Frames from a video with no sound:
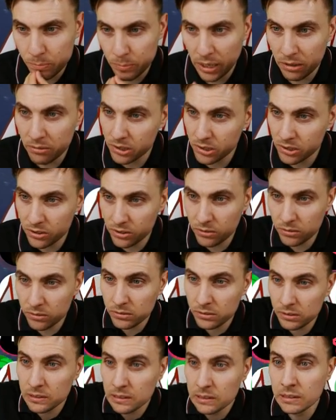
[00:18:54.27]
Perish song.
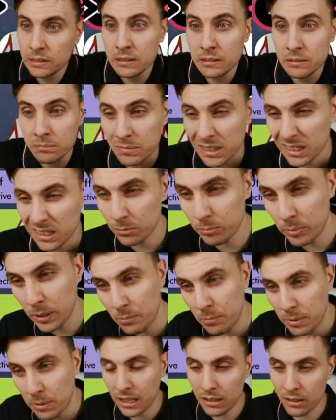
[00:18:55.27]
Might not be
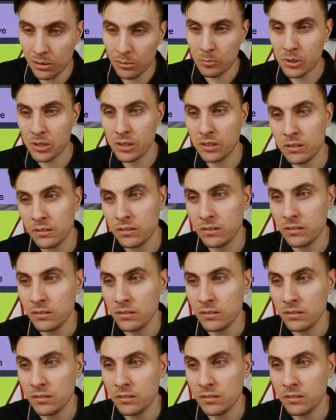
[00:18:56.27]
a bad option.